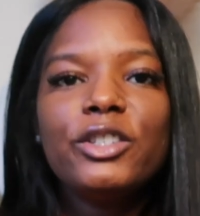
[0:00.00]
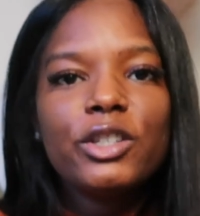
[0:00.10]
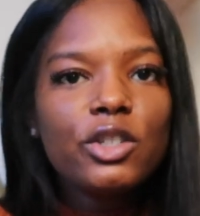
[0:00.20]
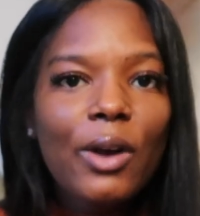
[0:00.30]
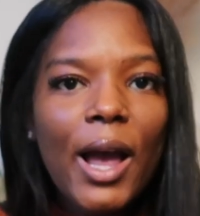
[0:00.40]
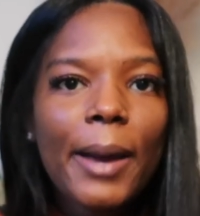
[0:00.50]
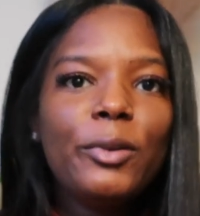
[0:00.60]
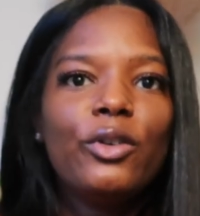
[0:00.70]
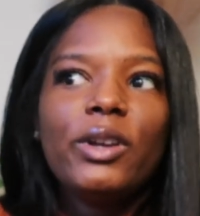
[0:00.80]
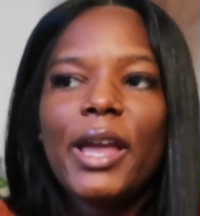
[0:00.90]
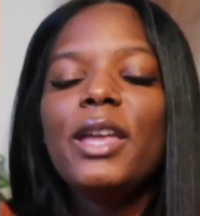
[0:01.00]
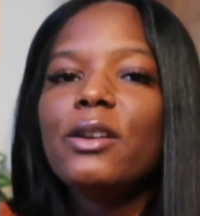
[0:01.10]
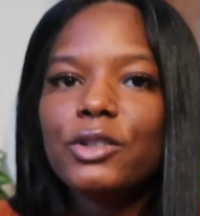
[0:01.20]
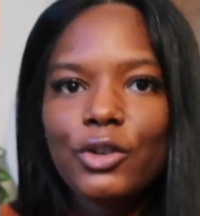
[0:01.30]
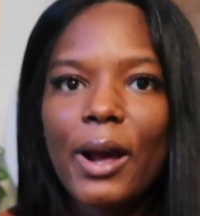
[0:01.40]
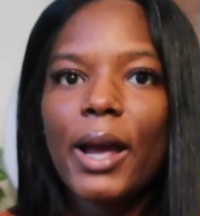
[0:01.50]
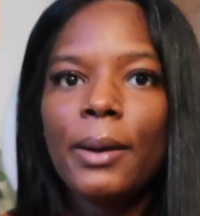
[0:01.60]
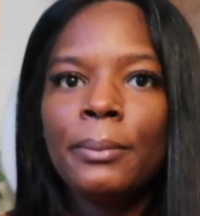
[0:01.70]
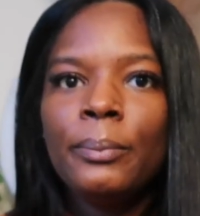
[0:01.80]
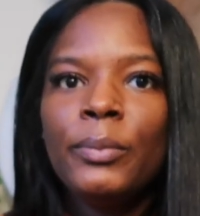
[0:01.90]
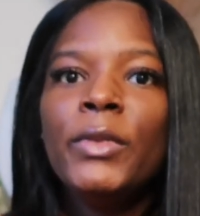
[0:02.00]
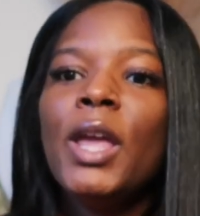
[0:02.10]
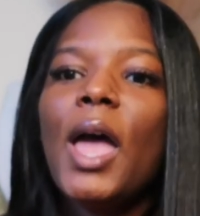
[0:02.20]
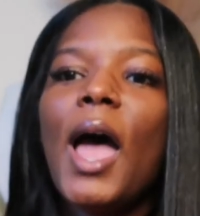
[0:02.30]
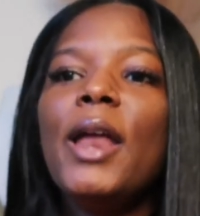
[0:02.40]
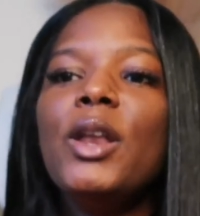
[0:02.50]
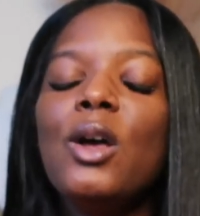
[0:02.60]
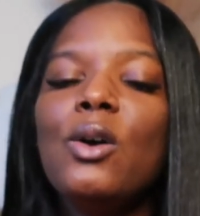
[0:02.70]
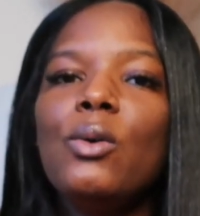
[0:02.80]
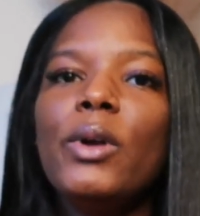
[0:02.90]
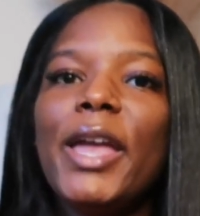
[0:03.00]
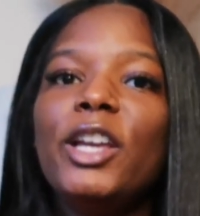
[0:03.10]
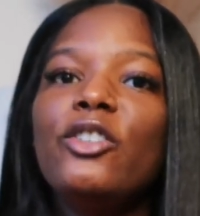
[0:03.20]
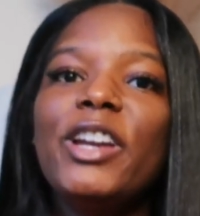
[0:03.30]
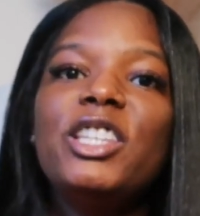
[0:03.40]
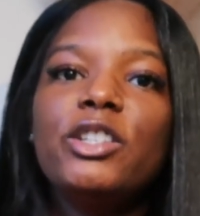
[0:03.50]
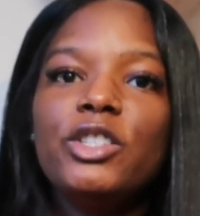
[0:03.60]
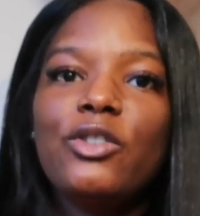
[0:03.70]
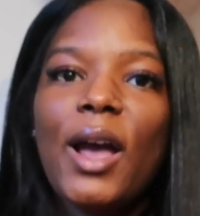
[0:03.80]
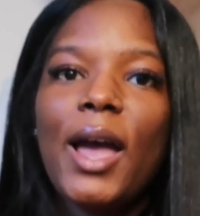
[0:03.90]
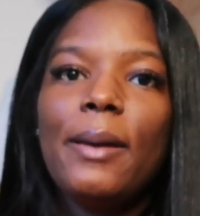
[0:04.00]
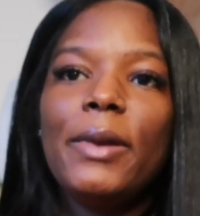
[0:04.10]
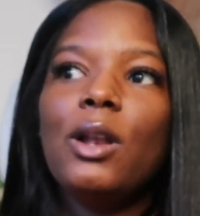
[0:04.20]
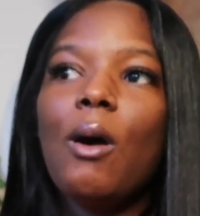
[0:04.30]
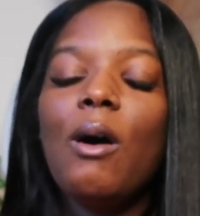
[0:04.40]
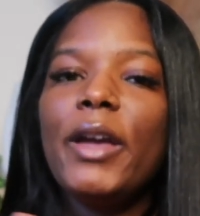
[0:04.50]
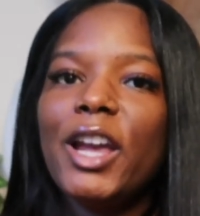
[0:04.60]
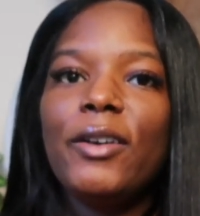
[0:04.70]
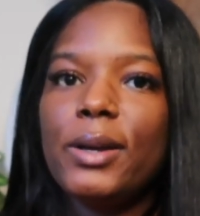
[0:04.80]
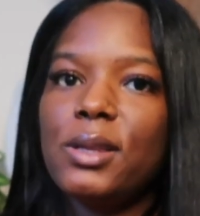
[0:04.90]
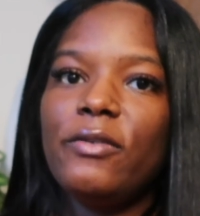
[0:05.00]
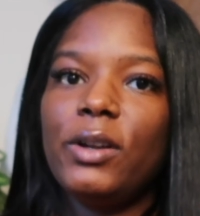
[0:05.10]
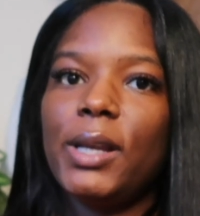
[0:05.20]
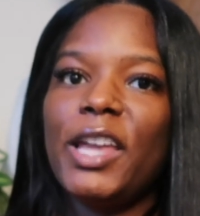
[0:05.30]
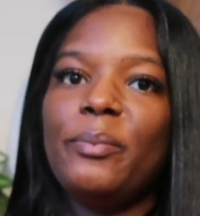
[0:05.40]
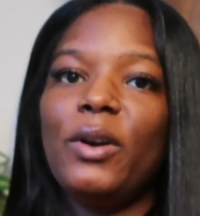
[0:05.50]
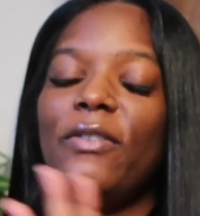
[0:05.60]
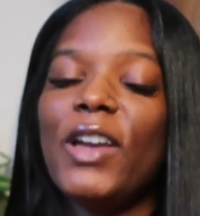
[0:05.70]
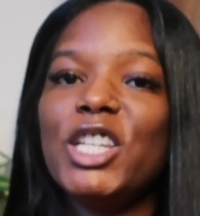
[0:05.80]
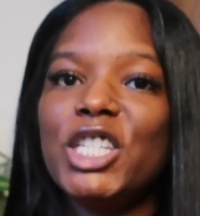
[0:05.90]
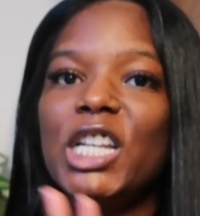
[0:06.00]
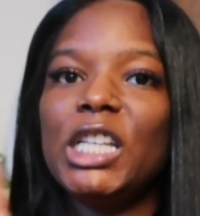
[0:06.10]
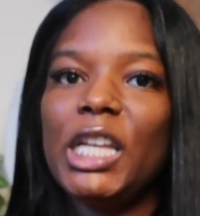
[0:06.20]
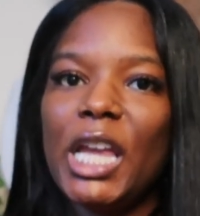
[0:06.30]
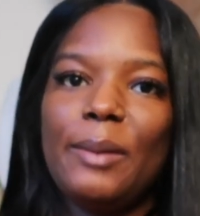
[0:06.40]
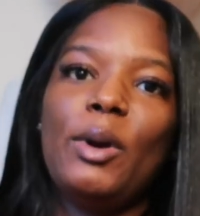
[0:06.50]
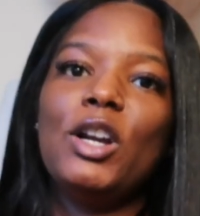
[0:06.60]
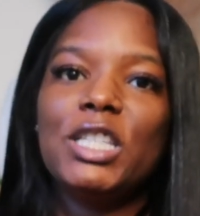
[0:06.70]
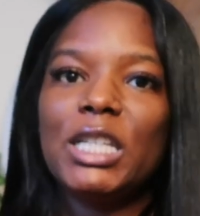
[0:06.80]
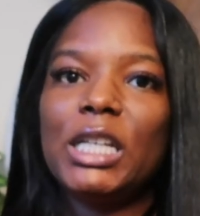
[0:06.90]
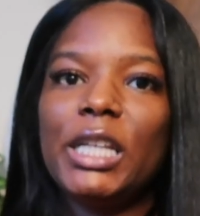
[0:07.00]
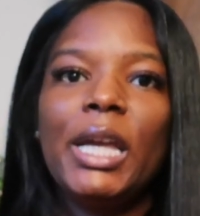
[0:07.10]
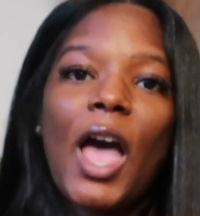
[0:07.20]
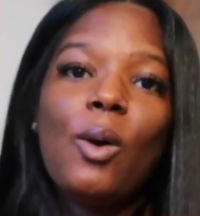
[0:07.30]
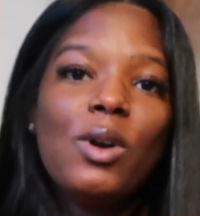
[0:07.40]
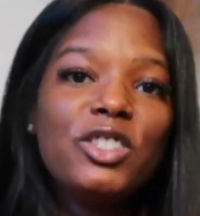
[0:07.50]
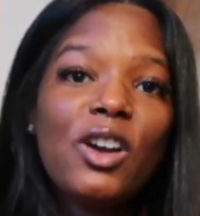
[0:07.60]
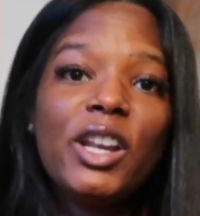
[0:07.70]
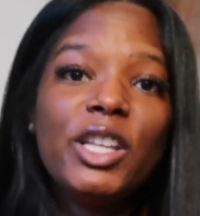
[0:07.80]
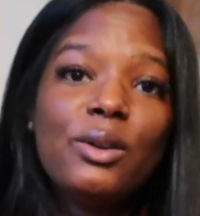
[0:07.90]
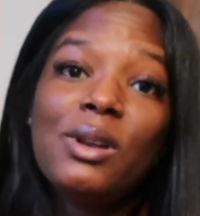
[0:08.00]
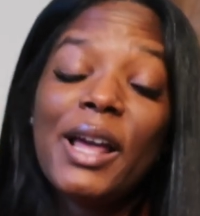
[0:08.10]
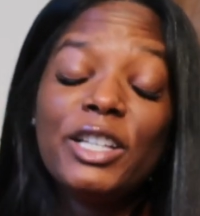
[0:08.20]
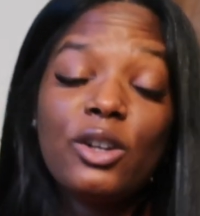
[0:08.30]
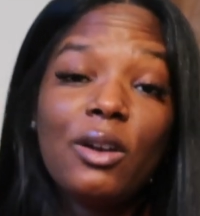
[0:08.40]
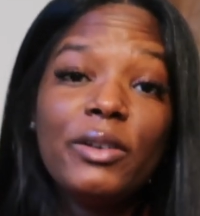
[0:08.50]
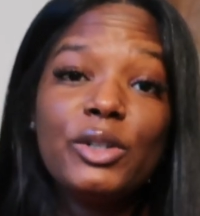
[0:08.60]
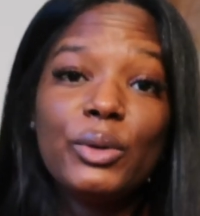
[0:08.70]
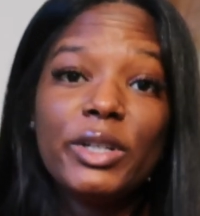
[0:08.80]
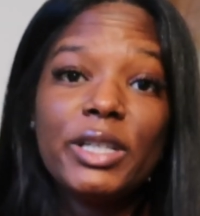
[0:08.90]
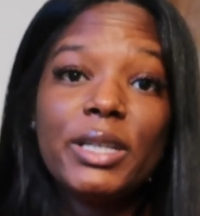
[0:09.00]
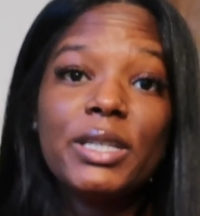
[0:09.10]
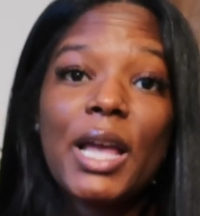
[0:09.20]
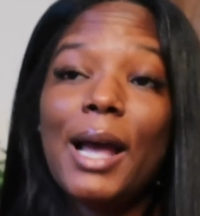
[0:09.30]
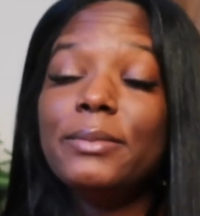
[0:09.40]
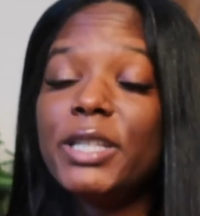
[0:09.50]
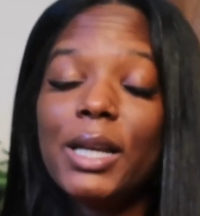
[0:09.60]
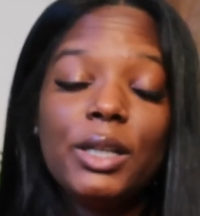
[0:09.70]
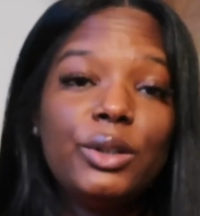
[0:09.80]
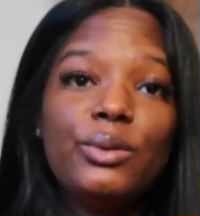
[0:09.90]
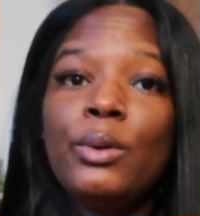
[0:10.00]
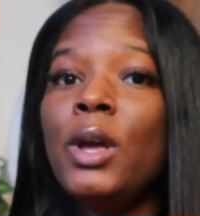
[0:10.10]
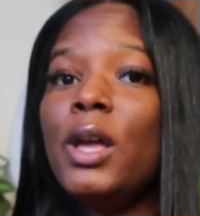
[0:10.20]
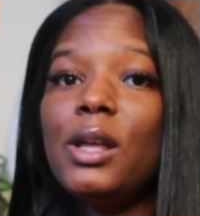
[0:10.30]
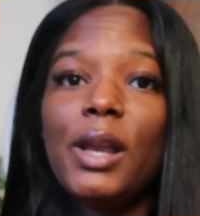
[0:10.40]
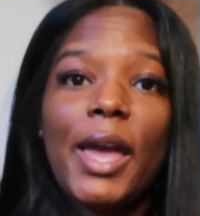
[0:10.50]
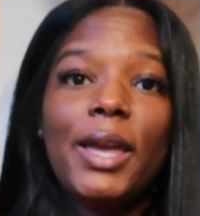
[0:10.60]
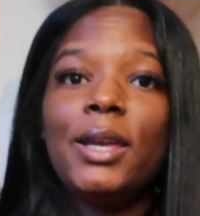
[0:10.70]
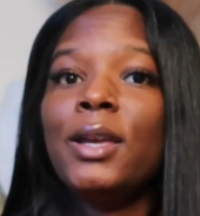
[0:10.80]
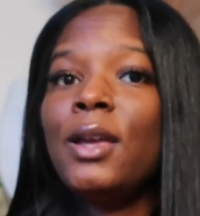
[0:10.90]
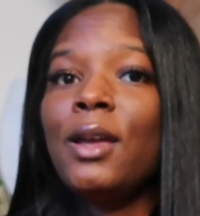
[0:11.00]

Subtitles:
your tribe. Create your tribe. I know, and create your tribe in all areas of your life, professionally and personally. I want y'all to utilize your resources. I'm telling you, like,